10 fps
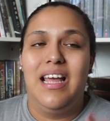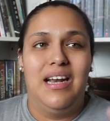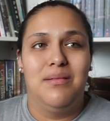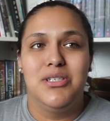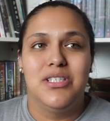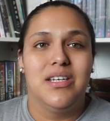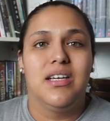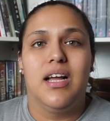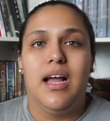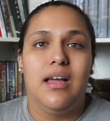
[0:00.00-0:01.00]
And I'm just
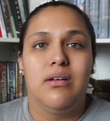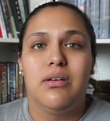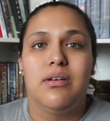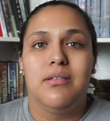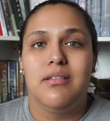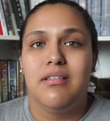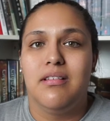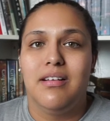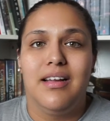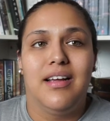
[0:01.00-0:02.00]
like, I don't know.
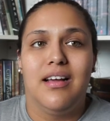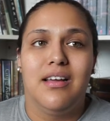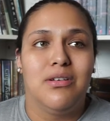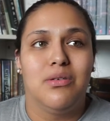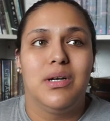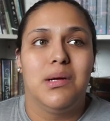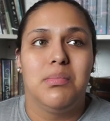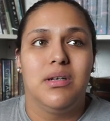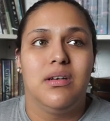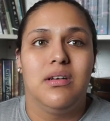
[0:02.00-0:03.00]
Like, I don't know what
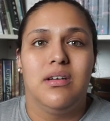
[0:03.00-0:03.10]
happened.